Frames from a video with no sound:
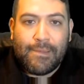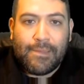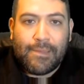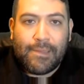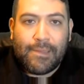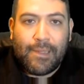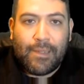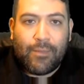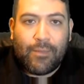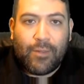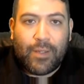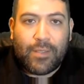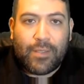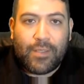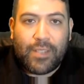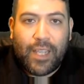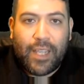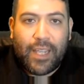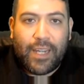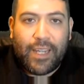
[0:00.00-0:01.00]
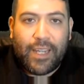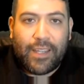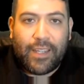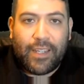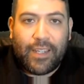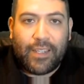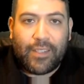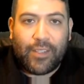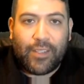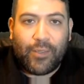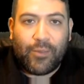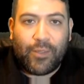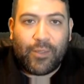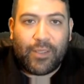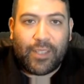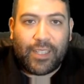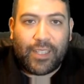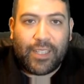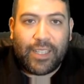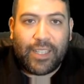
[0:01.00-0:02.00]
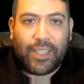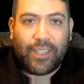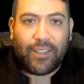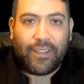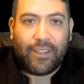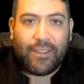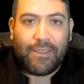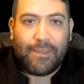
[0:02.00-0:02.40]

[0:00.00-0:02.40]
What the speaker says: I don't want to say anything until we're in the clear.